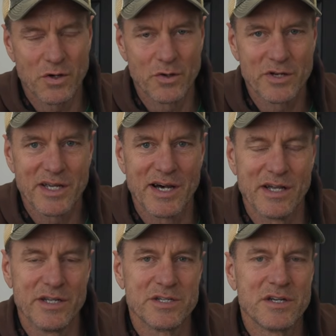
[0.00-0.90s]
going to
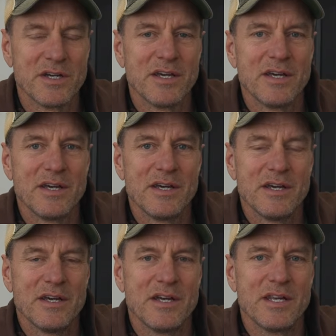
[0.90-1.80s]
college,
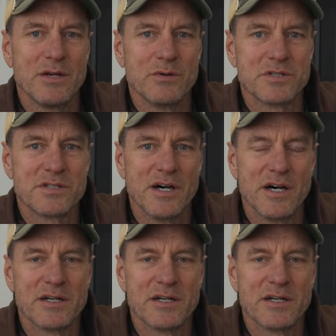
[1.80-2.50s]
and he was